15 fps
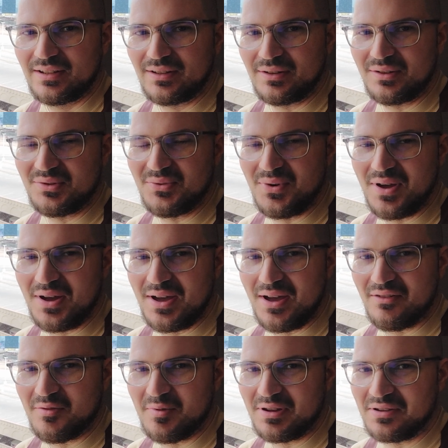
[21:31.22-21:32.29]
Going to uh,
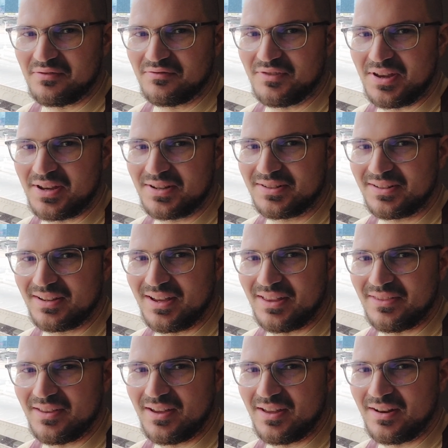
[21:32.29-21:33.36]
have a big feast,
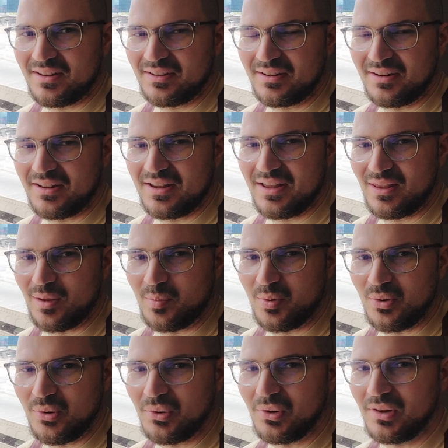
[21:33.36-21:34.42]
and then going to hit the
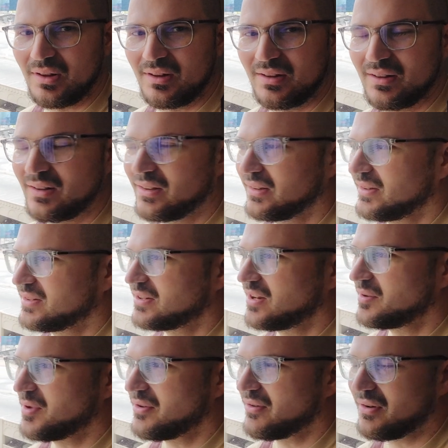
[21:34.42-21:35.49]
pool. It's
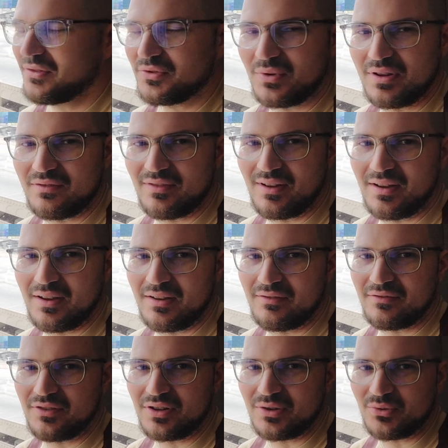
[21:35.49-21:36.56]
going to be around
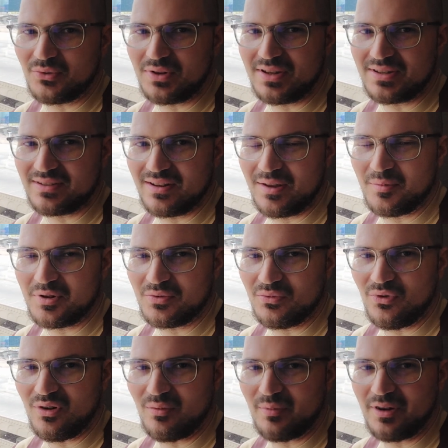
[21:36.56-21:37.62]
twenty-five degrees today, much
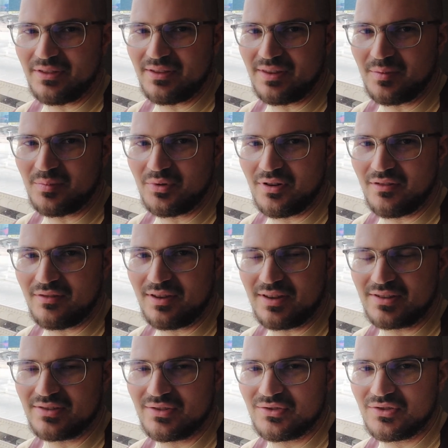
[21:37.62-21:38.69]
warmer than the
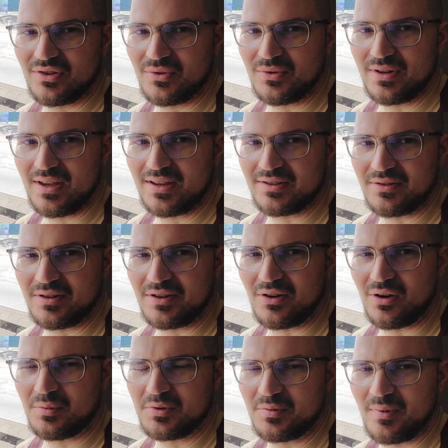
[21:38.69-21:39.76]
previous two days. Only
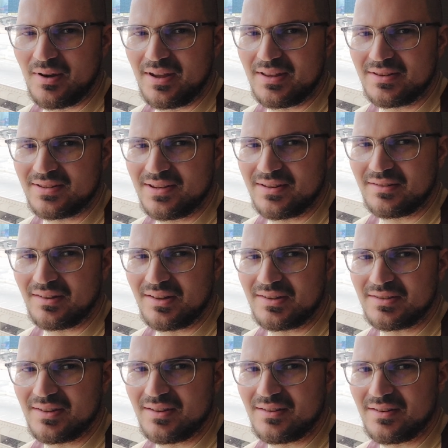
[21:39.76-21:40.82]
got up to about eighteen,
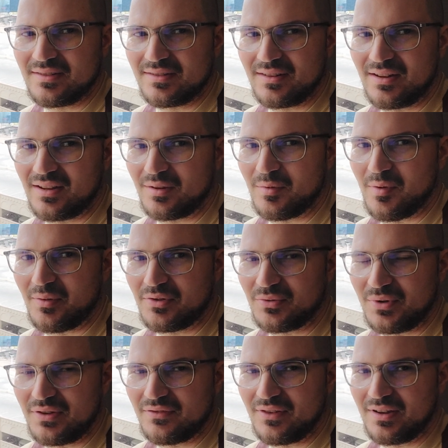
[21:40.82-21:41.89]
nineteen yesterday, going to be about
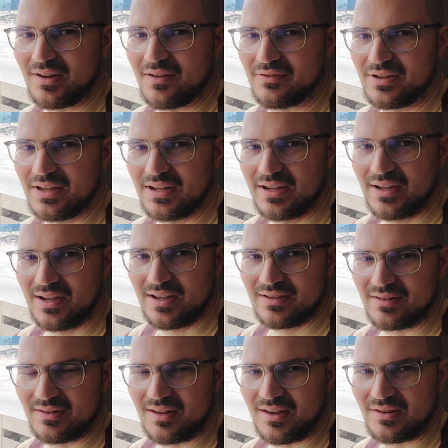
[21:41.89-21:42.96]
twenty-five
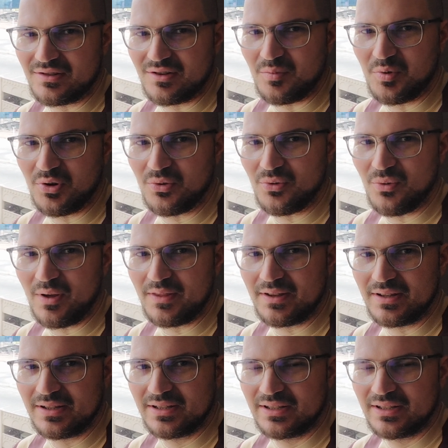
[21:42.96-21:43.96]
today, so pool weather.